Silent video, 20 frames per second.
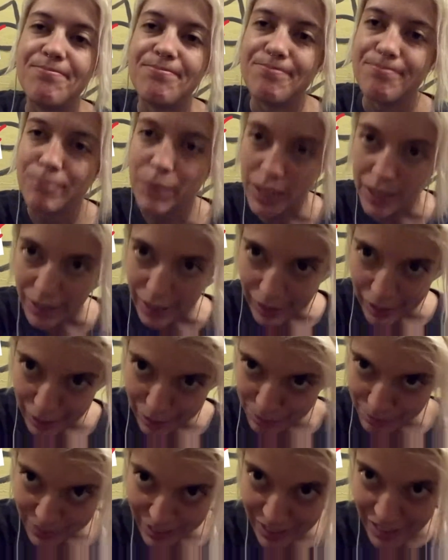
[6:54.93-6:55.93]
my hair.
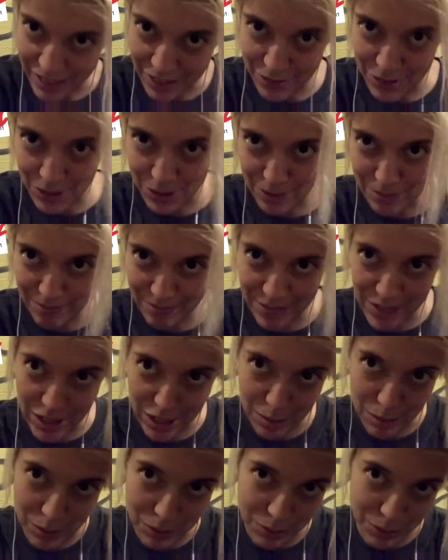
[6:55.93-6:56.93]
I have to dye
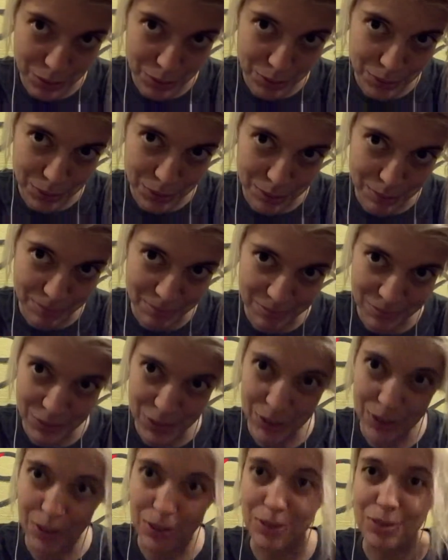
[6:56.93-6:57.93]
my roots,
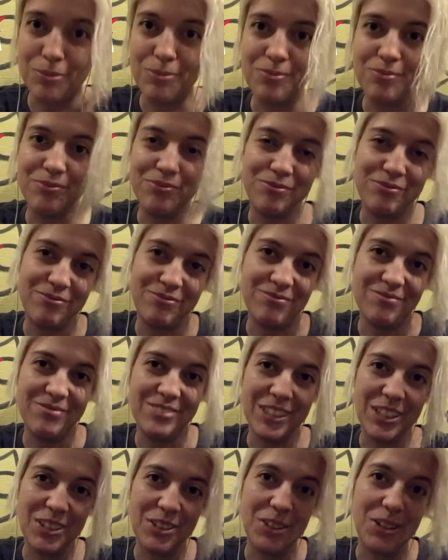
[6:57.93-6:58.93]
so
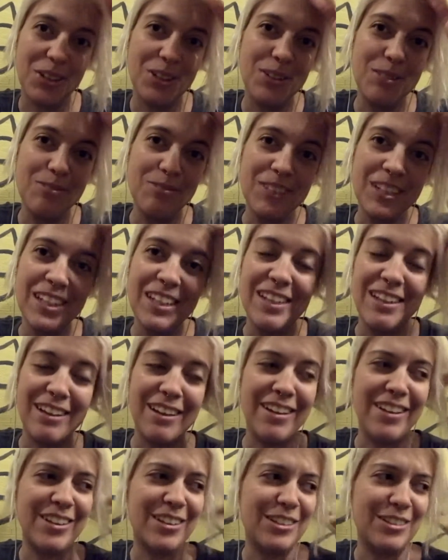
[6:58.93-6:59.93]
there you go.
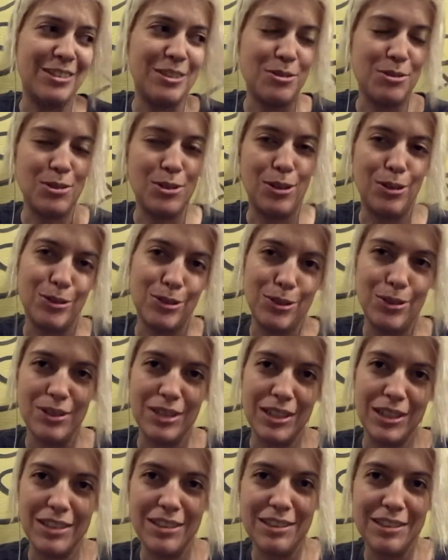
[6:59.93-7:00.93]
And there was also
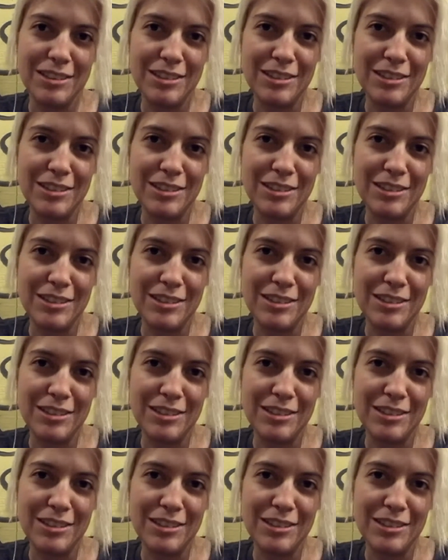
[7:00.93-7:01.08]
like